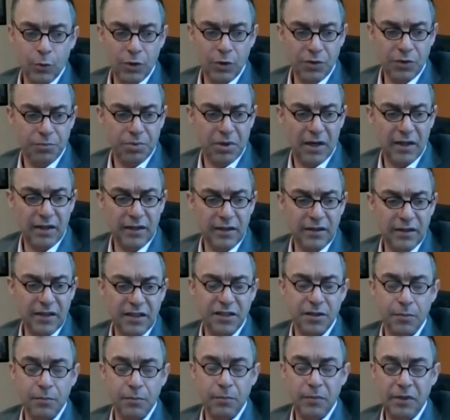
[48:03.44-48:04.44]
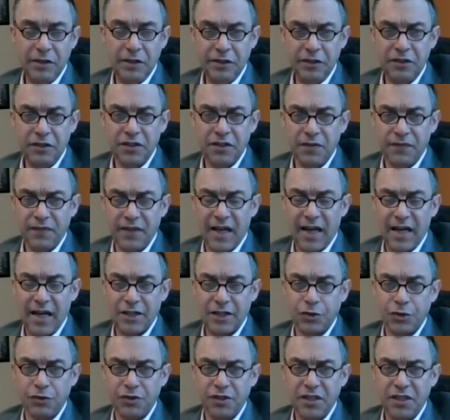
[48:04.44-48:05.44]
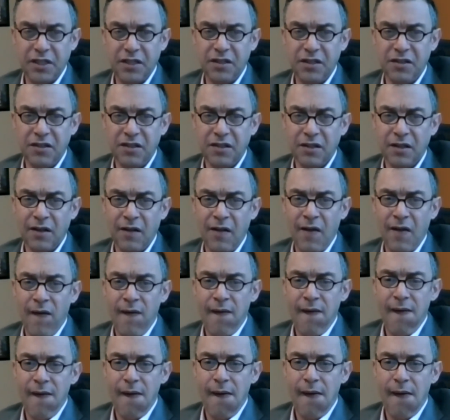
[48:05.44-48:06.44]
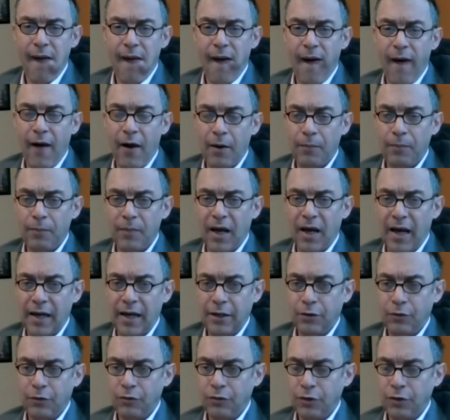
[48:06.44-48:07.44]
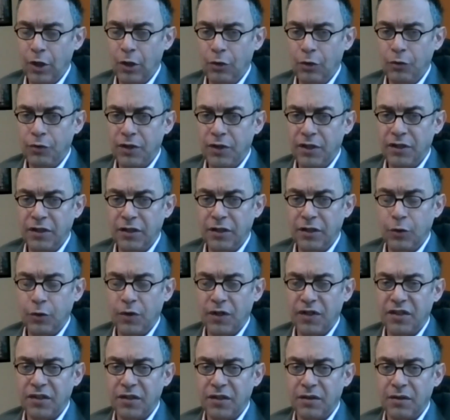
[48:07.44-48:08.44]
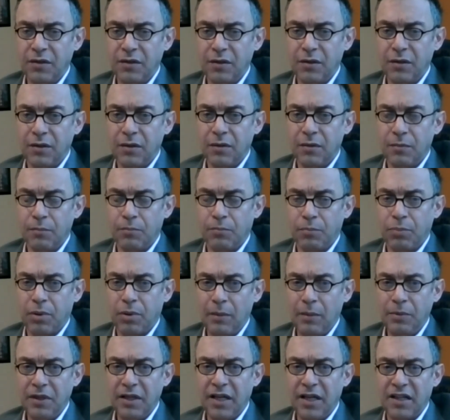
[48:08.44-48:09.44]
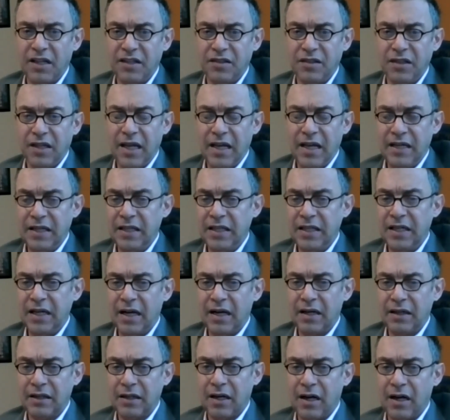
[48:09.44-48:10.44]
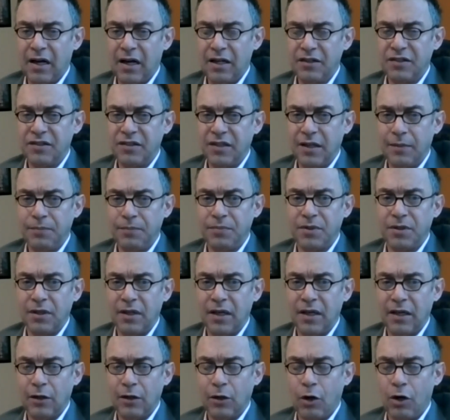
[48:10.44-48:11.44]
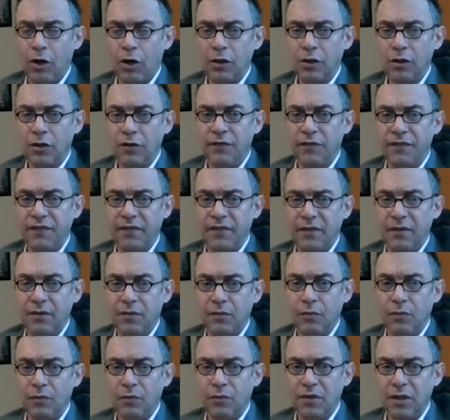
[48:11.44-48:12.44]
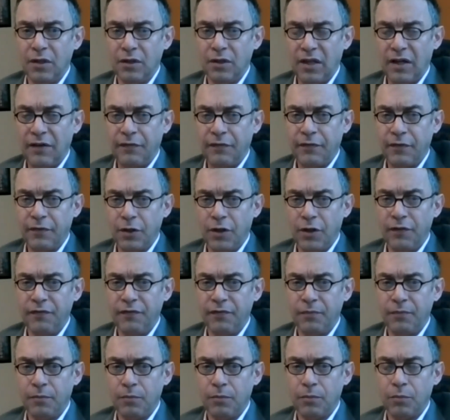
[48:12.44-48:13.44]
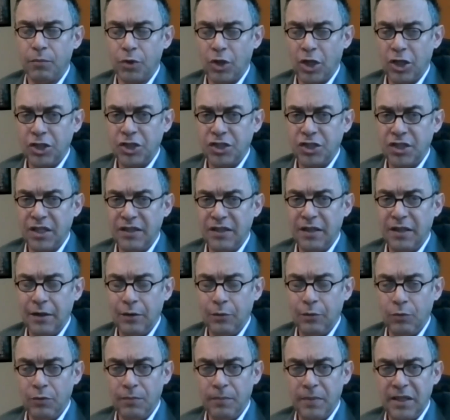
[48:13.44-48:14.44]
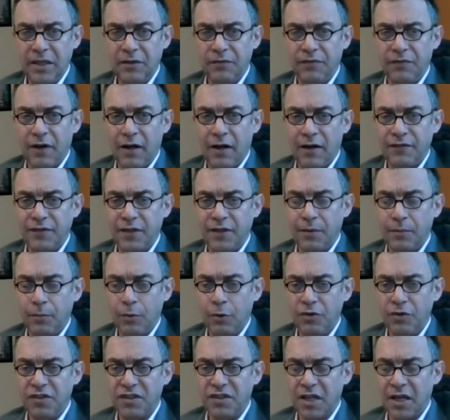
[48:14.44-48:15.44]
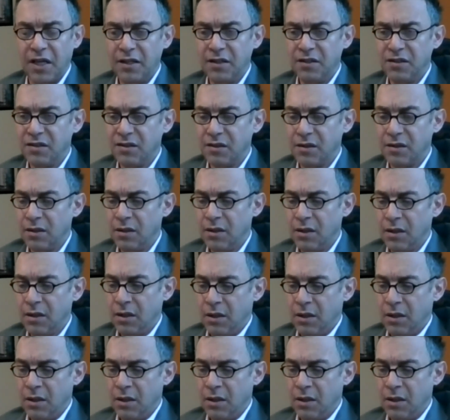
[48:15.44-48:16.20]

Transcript: It would probably lead to millions of casualties. I don't know that the US public has any concept at all of the level of bloodshed that would be involved on both sides.